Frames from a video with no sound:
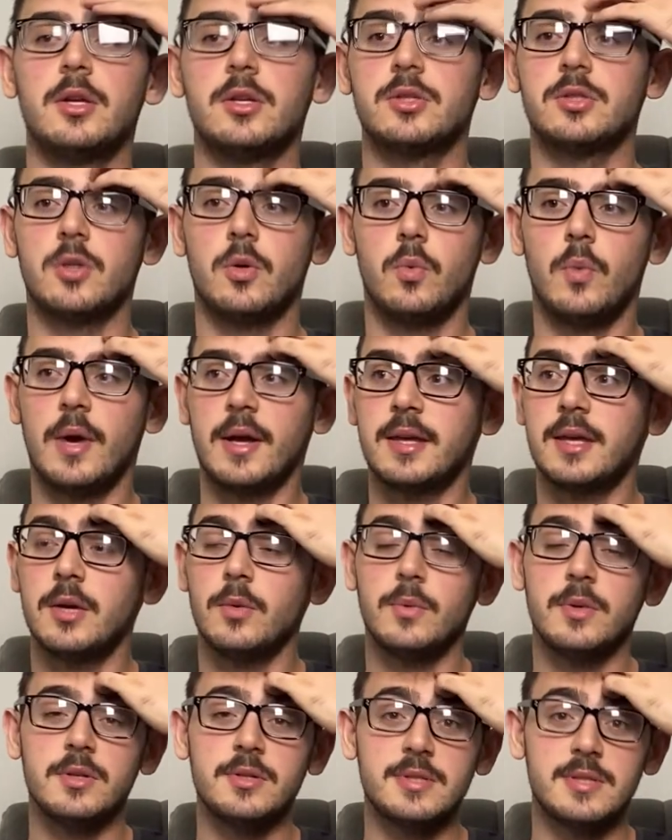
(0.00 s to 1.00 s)
So why can't
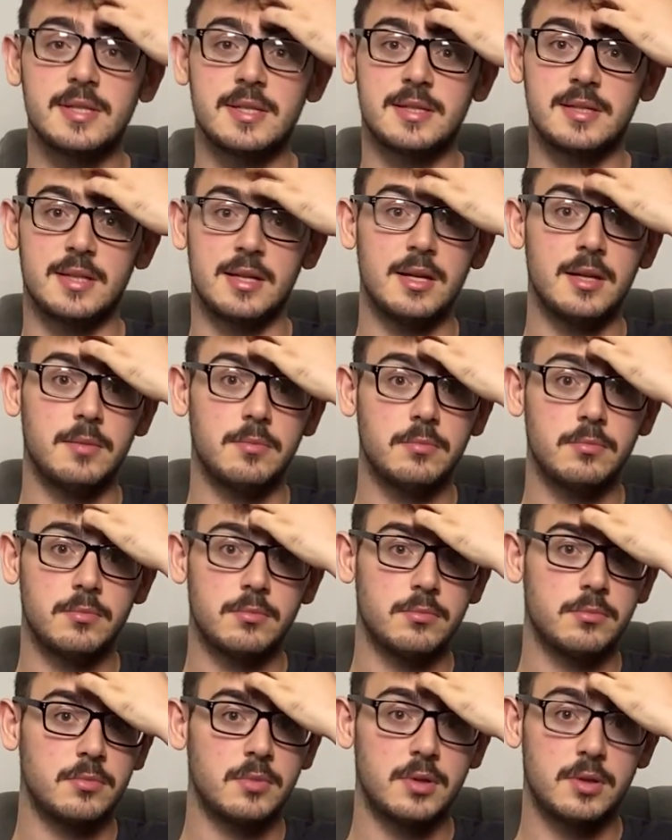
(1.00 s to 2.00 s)
we use the same
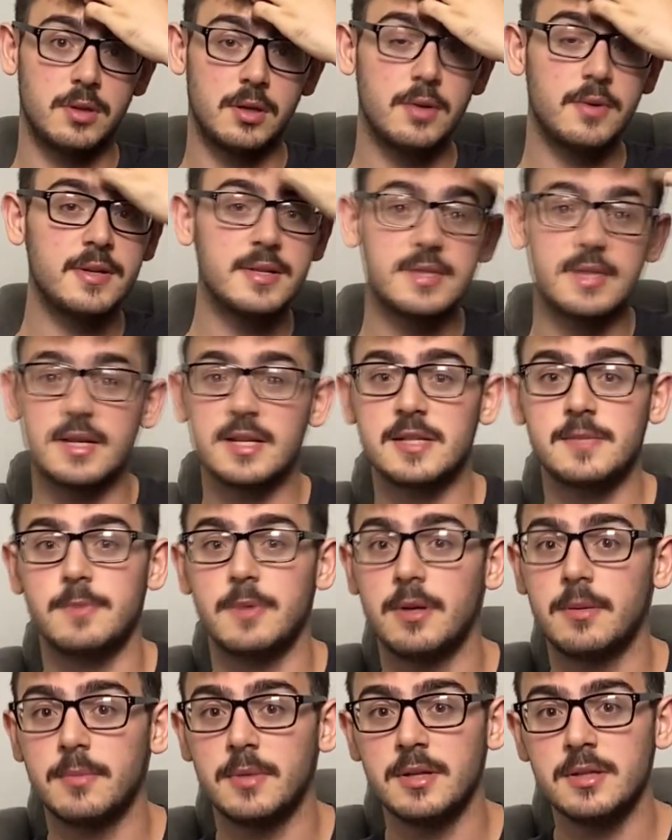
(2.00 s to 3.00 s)
theories and
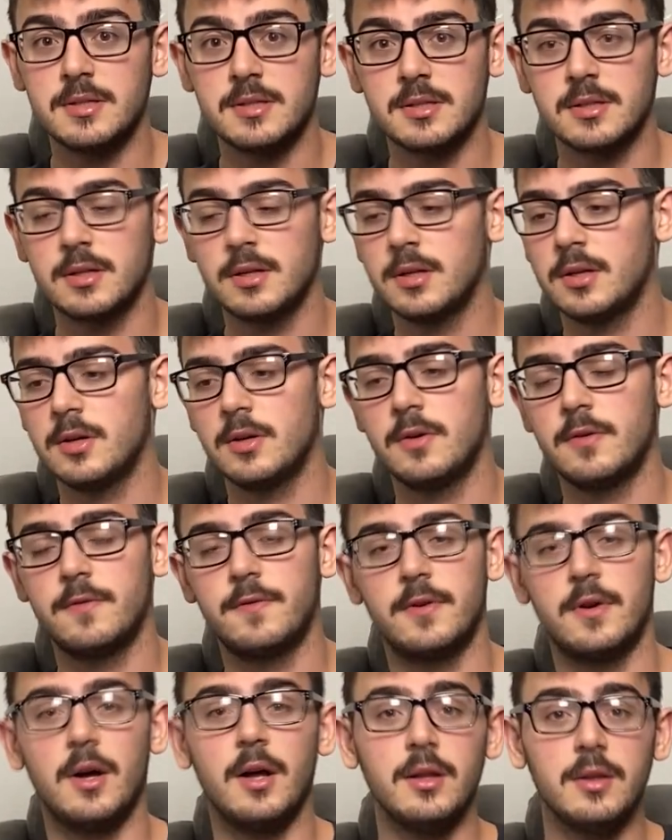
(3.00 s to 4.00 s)
experiments
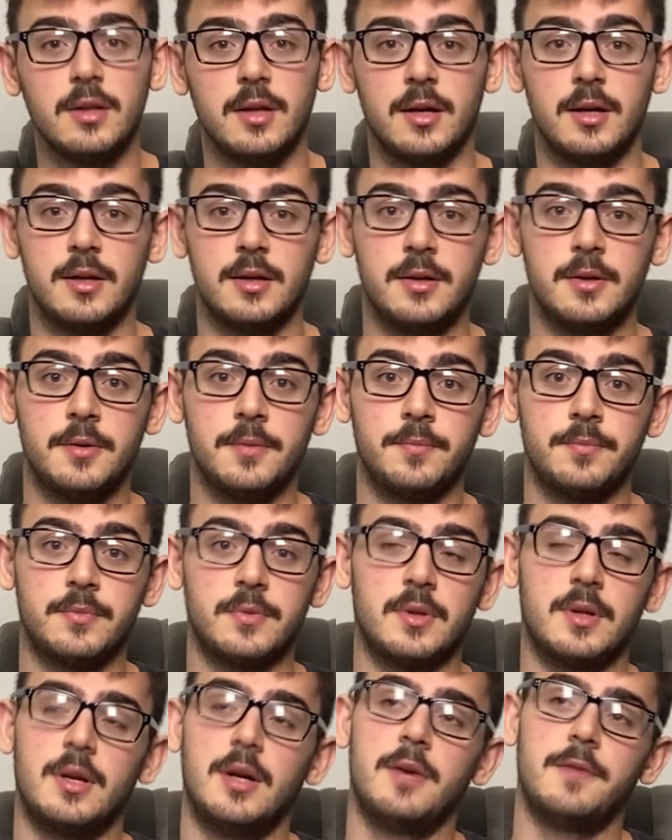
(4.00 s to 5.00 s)
for Allah?
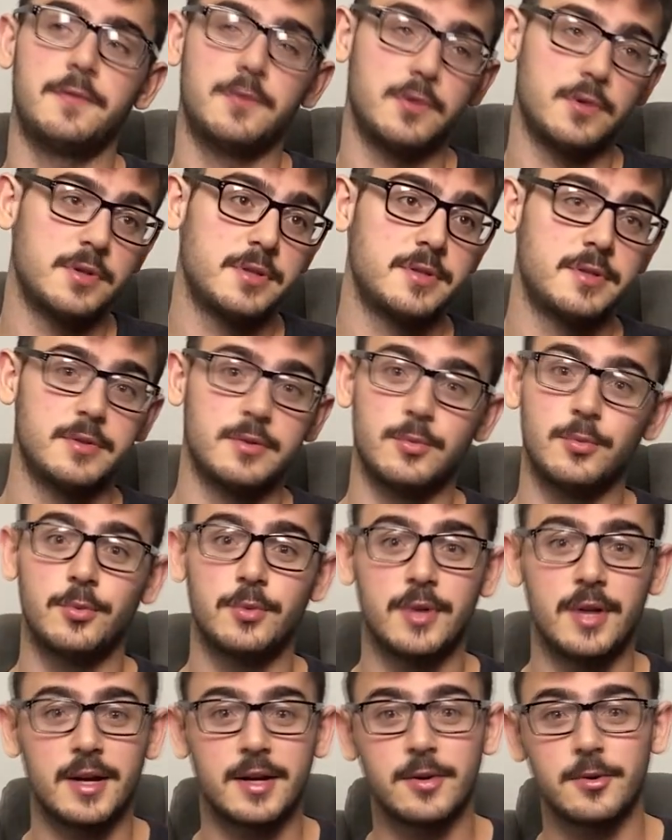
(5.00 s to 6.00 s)
Of course,
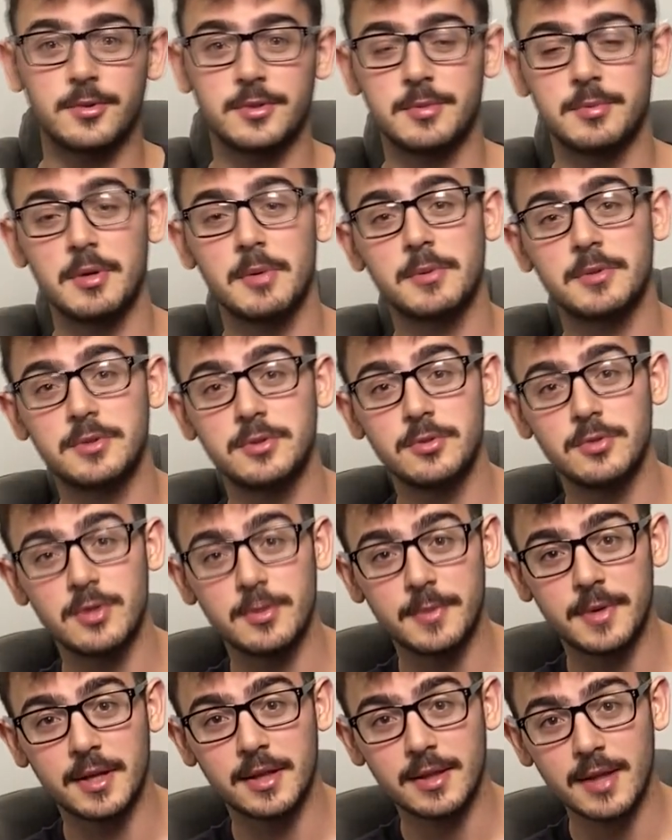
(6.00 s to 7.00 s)
we're not going to be able to do
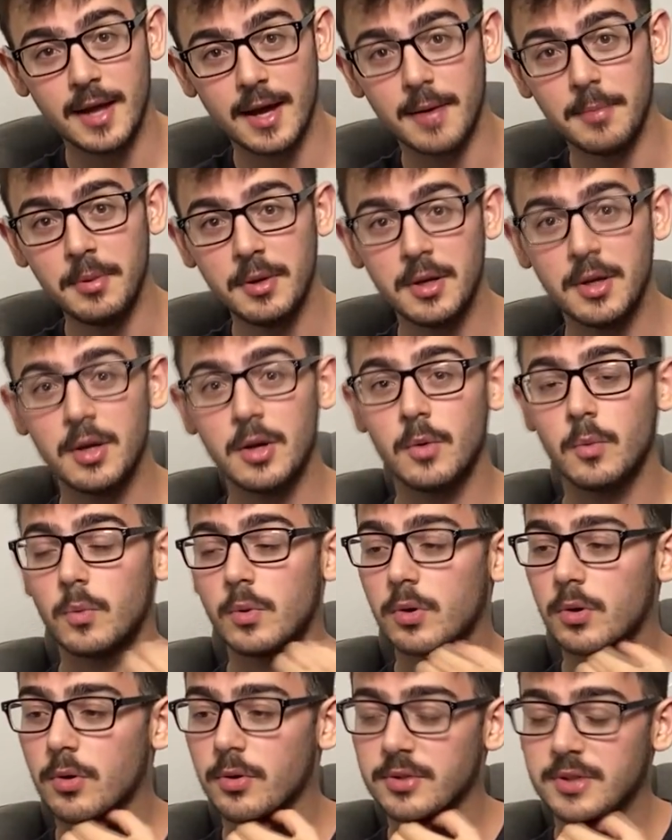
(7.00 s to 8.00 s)
them in a lab.
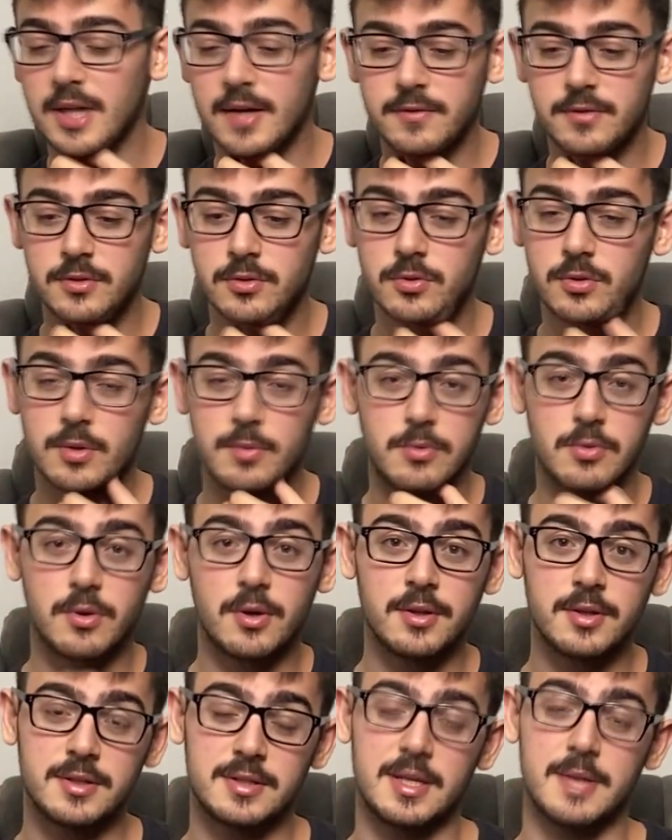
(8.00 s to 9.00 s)
We're going to have to do them through
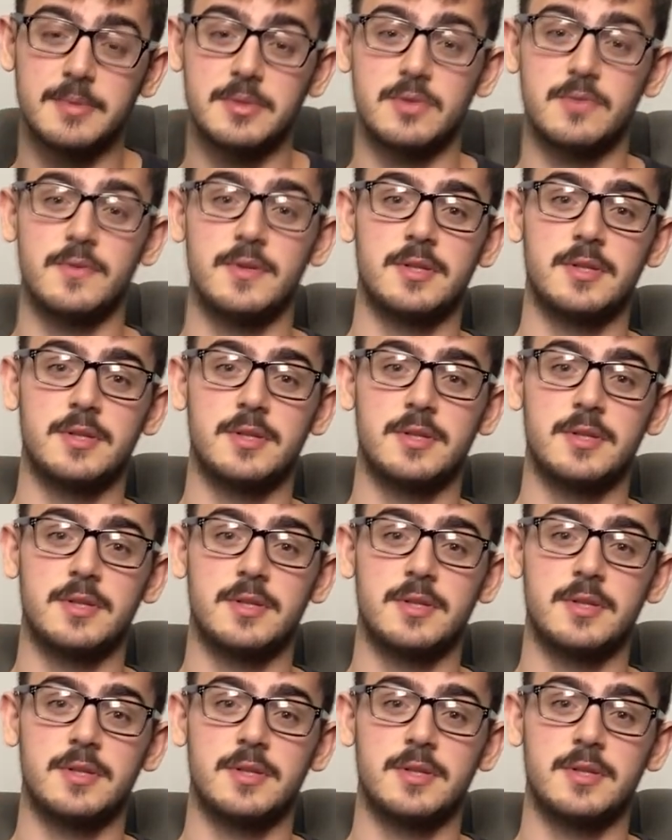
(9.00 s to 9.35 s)
other types of